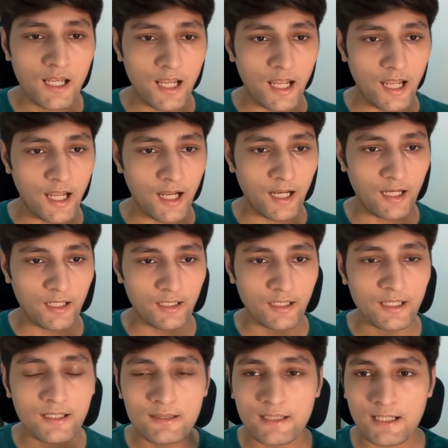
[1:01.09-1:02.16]
And
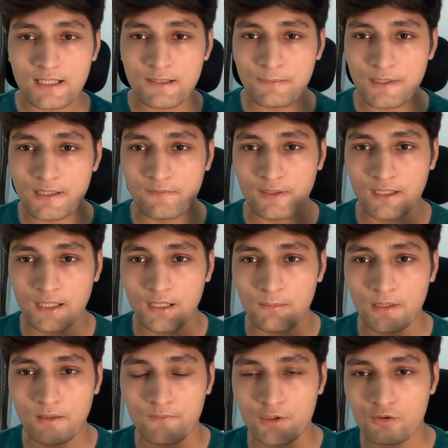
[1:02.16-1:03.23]
in that specific
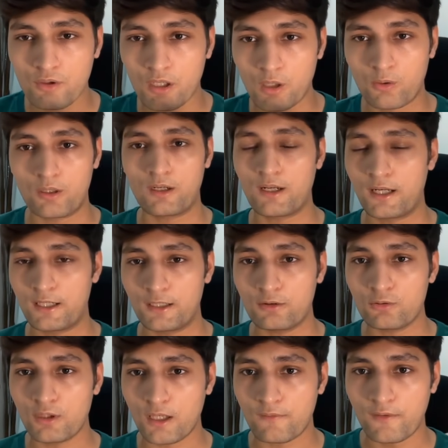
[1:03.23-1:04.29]
email which you are writing to
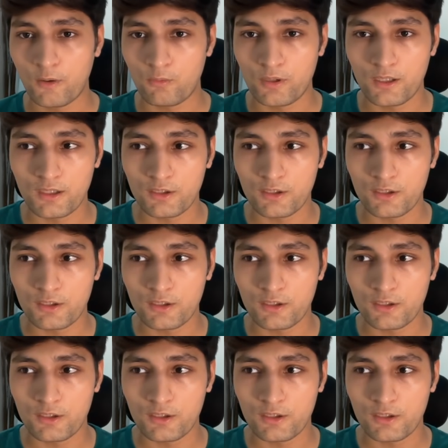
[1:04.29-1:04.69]
that founder,